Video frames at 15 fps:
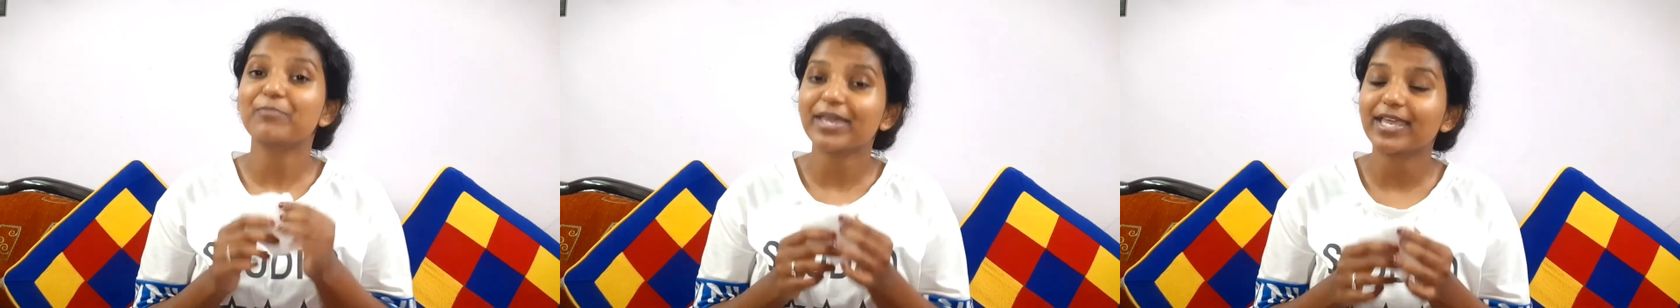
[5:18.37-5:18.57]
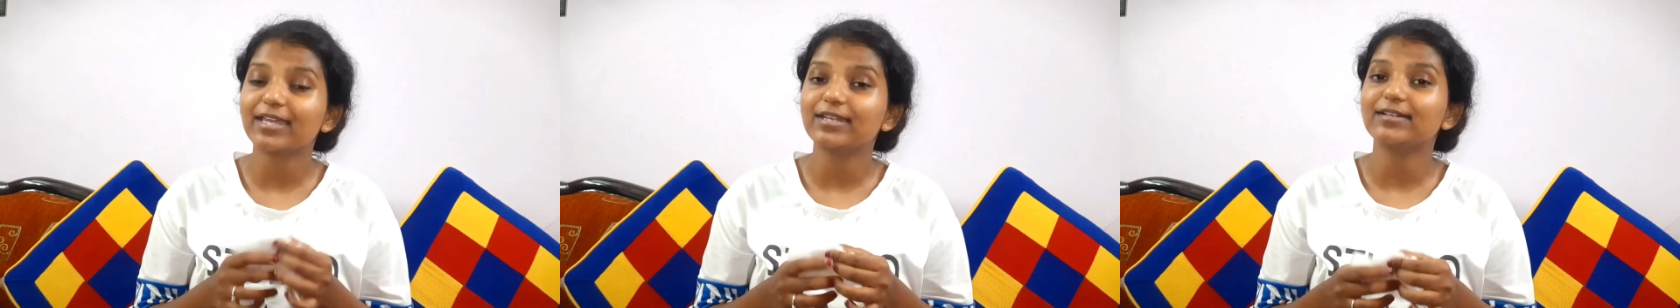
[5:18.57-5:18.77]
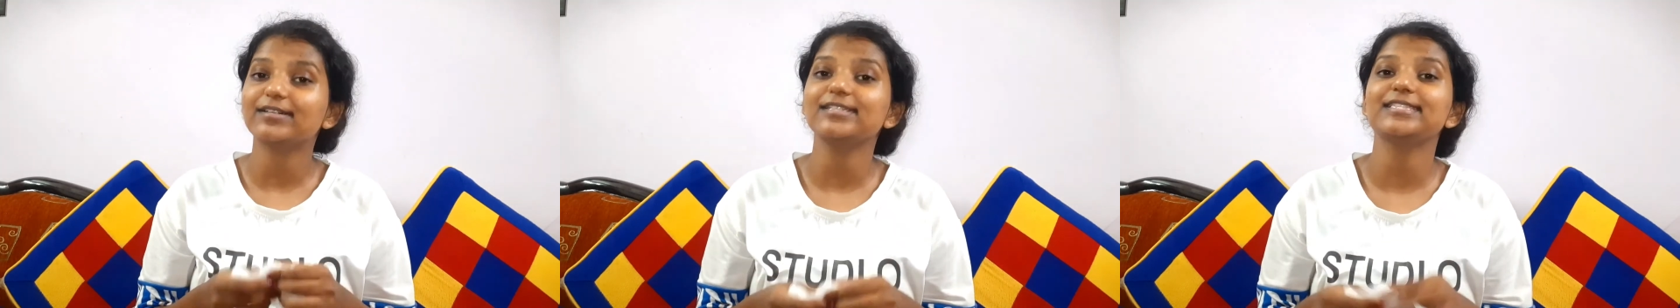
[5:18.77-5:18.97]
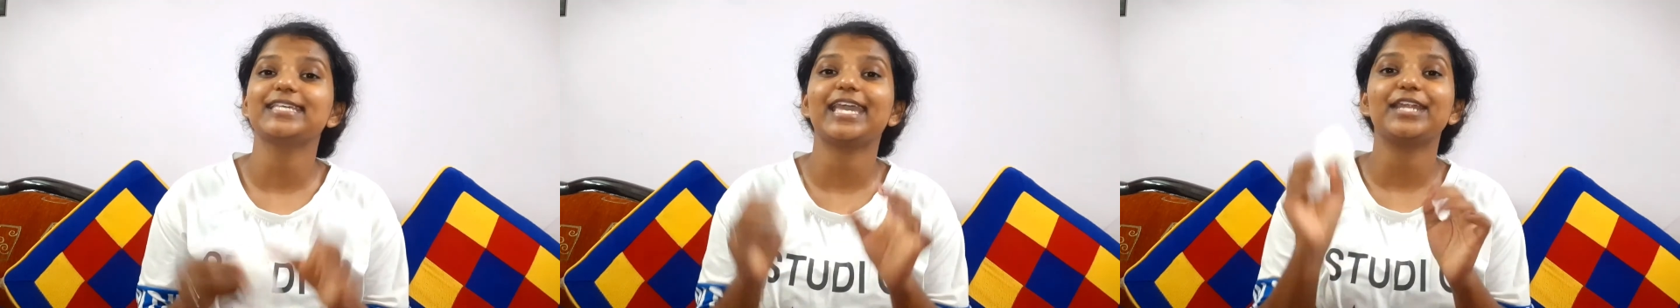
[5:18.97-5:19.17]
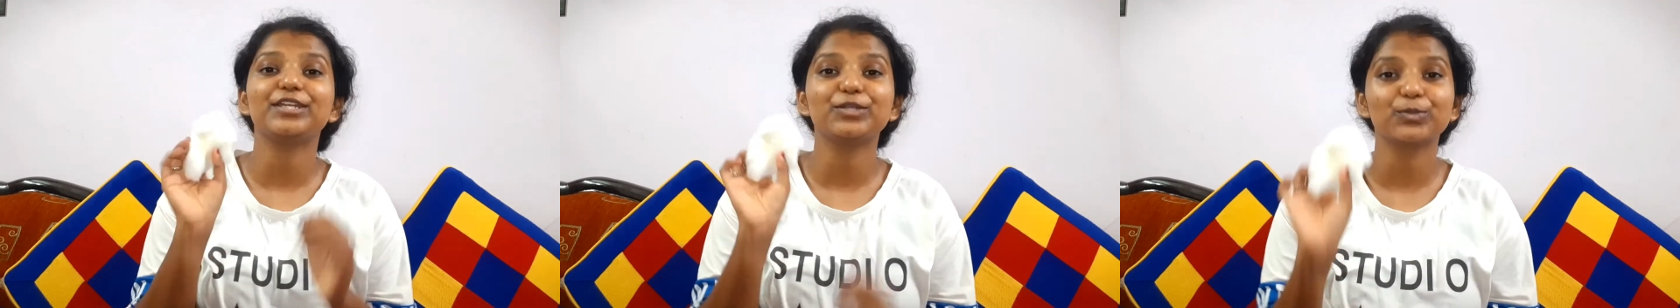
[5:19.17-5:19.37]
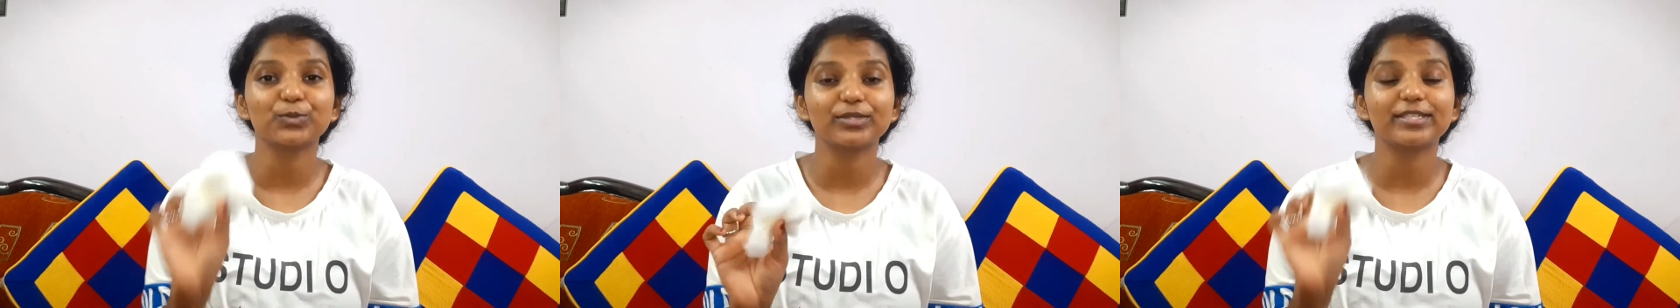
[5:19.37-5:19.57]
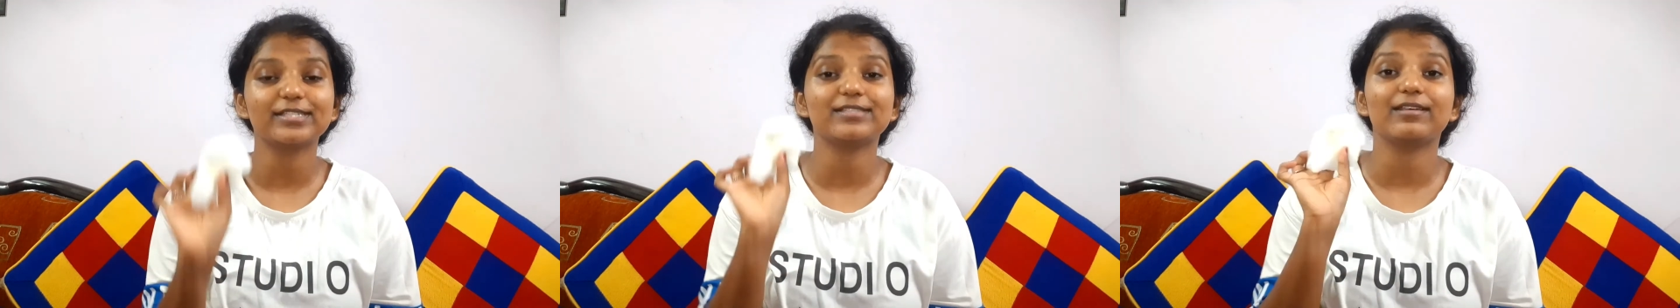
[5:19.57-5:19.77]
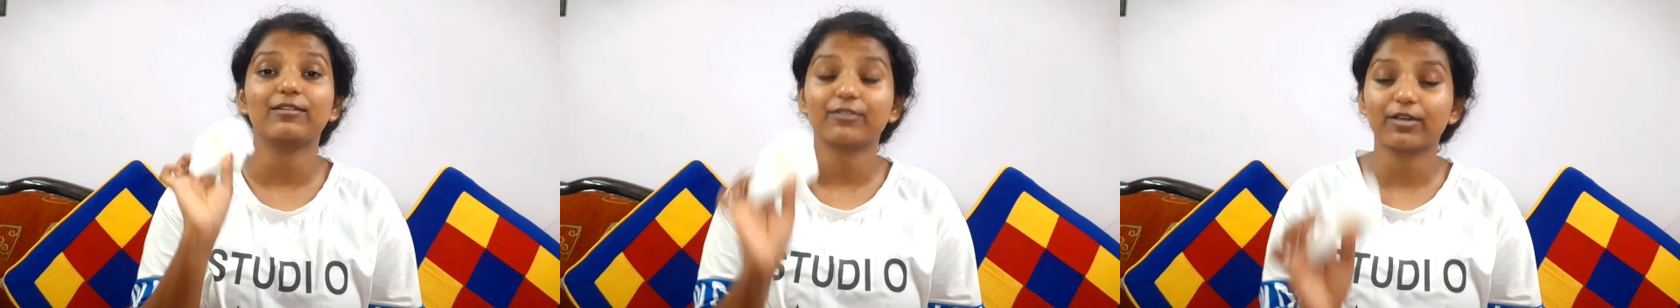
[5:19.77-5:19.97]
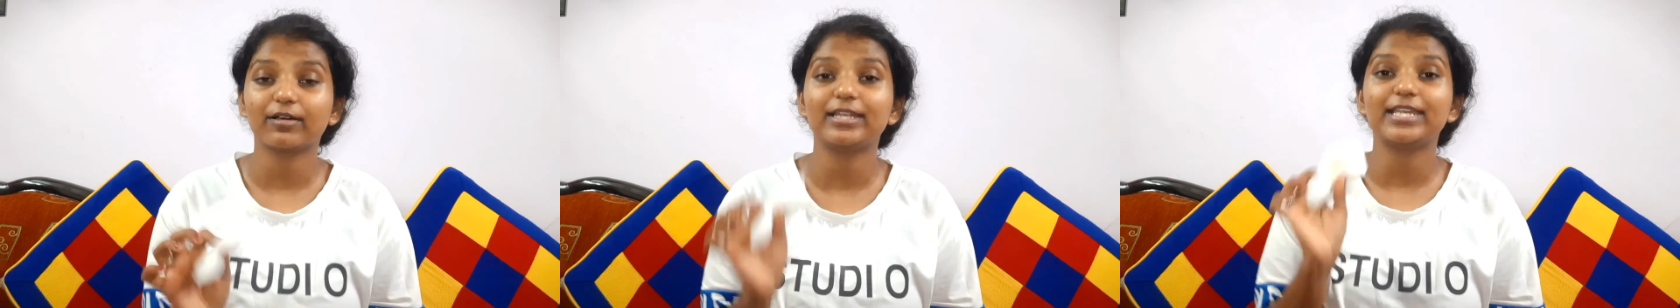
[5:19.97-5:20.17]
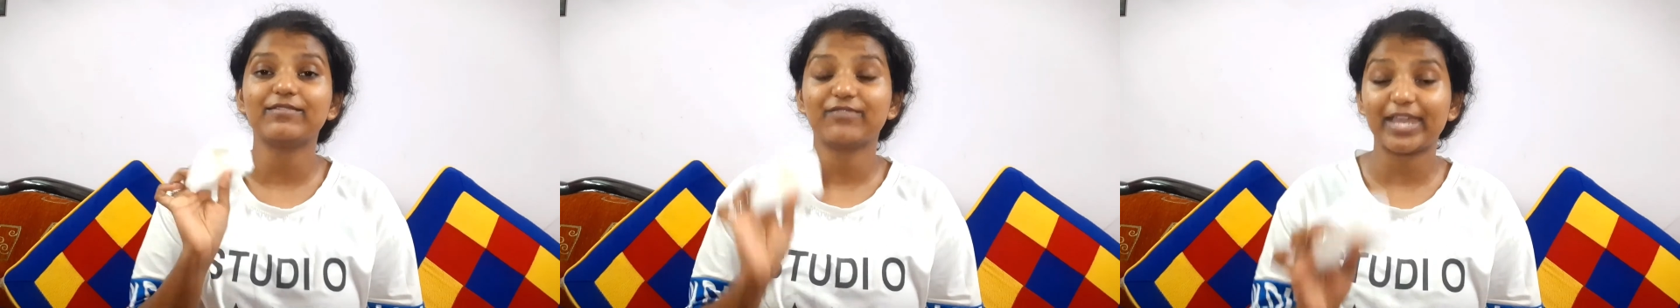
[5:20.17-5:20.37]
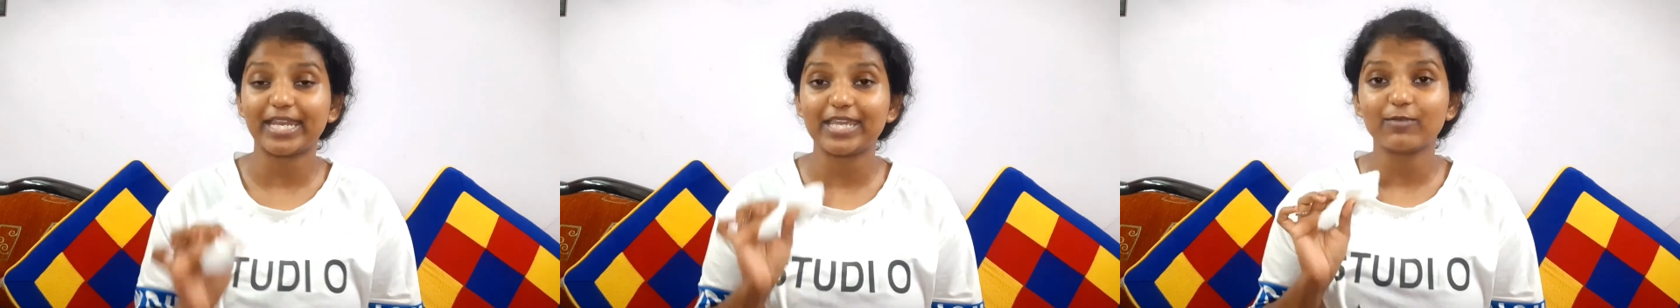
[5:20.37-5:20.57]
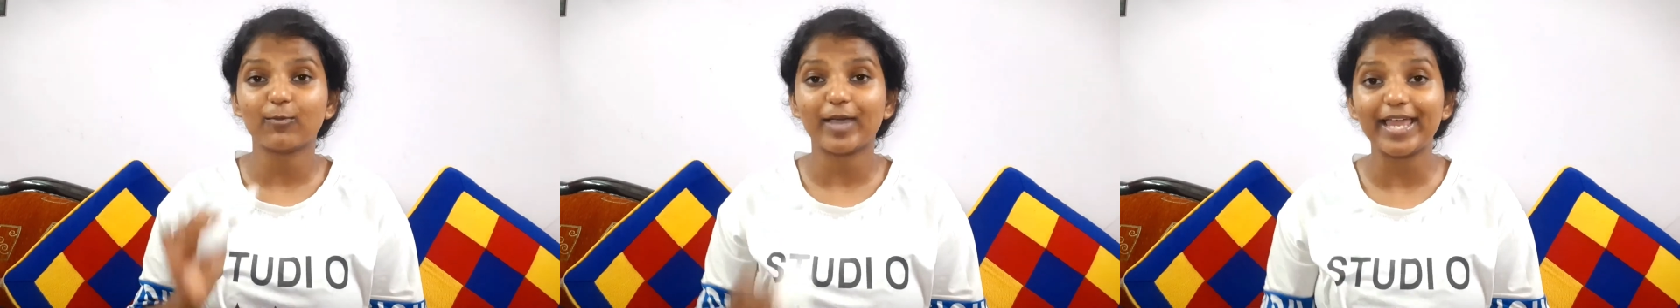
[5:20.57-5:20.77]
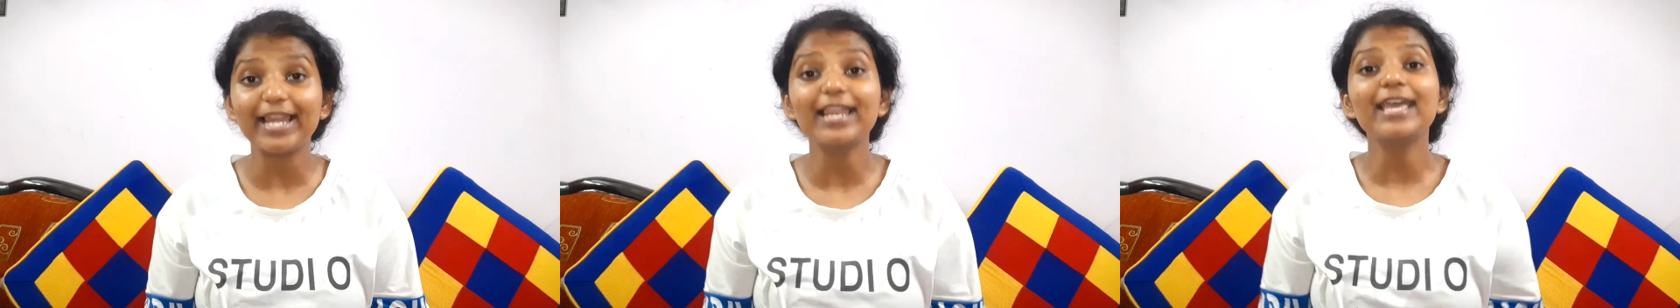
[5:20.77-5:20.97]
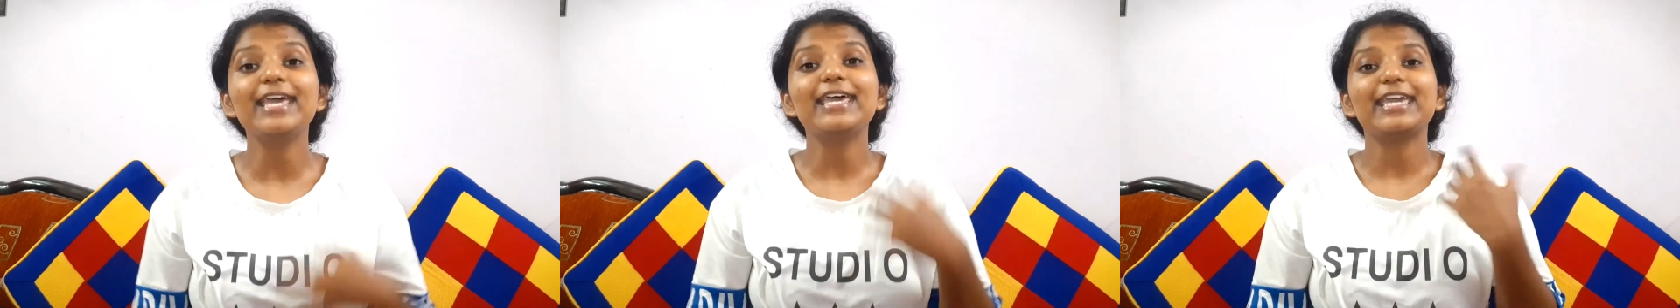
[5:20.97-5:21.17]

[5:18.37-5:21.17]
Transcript: Beginners can do this really very well